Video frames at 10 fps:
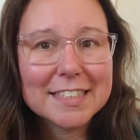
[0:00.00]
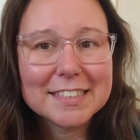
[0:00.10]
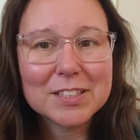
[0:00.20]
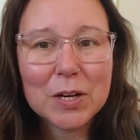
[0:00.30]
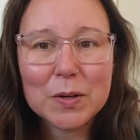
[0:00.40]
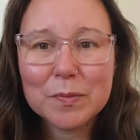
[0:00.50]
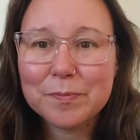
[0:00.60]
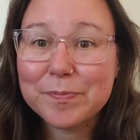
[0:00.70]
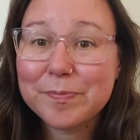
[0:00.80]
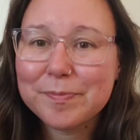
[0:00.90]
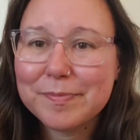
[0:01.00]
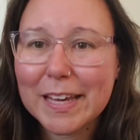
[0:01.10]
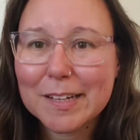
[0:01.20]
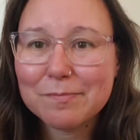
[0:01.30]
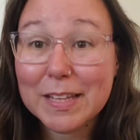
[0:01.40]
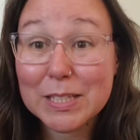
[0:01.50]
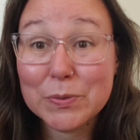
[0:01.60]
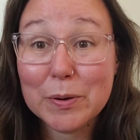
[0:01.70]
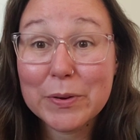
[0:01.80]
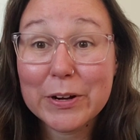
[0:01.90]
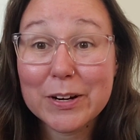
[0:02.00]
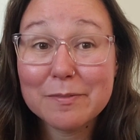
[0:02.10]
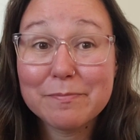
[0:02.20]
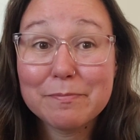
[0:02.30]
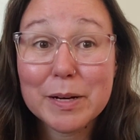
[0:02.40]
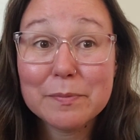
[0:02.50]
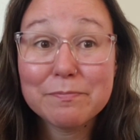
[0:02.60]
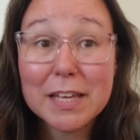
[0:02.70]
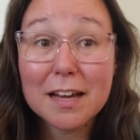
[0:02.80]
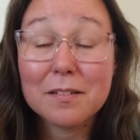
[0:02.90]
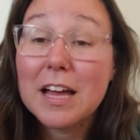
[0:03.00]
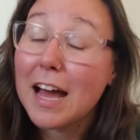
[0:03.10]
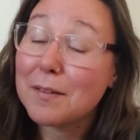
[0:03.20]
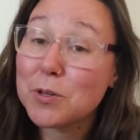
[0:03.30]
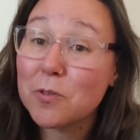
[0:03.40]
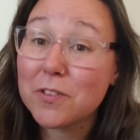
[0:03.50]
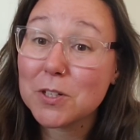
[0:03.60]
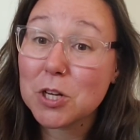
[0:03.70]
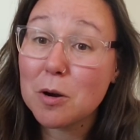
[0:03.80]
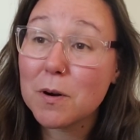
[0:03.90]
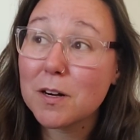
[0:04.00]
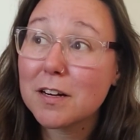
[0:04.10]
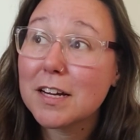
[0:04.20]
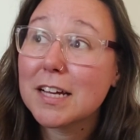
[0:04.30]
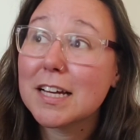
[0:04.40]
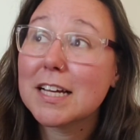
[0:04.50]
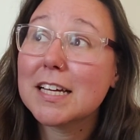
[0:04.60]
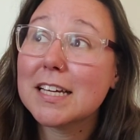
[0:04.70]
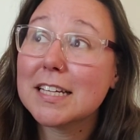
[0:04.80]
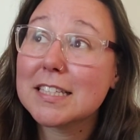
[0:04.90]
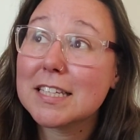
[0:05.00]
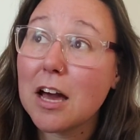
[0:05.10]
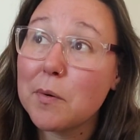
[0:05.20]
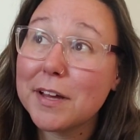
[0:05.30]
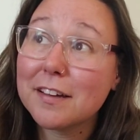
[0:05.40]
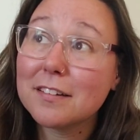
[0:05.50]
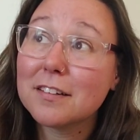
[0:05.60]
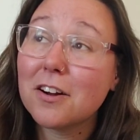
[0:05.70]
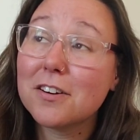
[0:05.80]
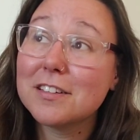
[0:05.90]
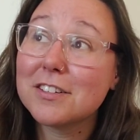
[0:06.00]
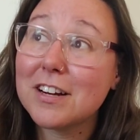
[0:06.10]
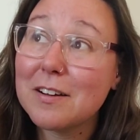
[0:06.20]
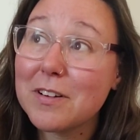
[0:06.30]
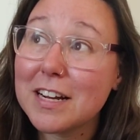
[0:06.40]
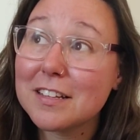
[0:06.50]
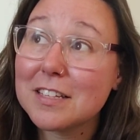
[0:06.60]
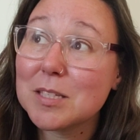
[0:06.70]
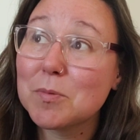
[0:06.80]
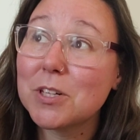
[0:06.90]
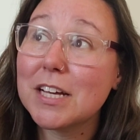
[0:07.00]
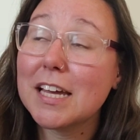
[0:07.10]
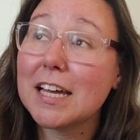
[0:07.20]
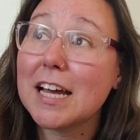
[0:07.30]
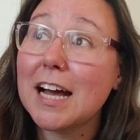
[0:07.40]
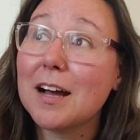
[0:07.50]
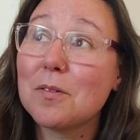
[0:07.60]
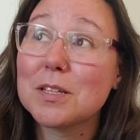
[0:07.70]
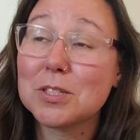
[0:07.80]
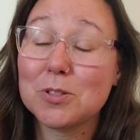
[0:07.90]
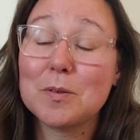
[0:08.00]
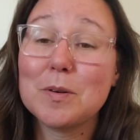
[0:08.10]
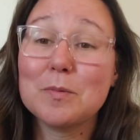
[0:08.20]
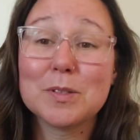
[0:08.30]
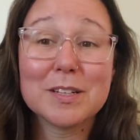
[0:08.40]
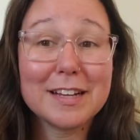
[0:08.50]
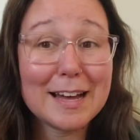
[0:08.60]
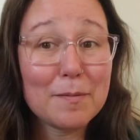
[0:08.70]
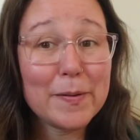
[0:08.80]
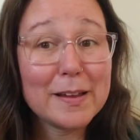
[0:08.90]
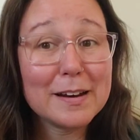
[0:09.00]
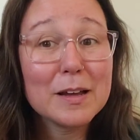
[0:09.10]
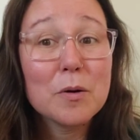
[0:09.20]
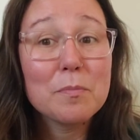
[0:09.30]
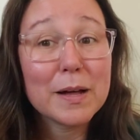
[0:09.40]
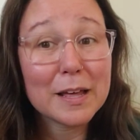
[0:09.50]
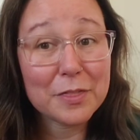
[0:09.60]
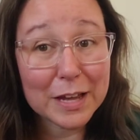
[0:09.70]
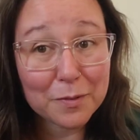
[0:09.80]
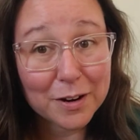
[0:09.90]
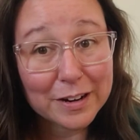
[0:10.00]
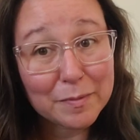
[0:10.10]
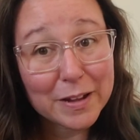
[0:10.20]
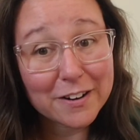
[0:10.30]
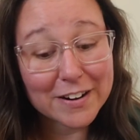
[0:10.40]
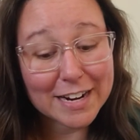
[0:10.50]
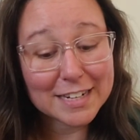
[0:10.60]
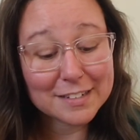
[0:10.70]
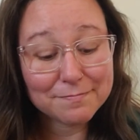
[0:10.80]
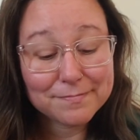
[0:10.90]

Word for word: So yeah, that's where we are. But yeah, doing Vlogtober. It's going. Our internet went out this morning. I wasn't sure what was going to happen, but I think we're going to be all right.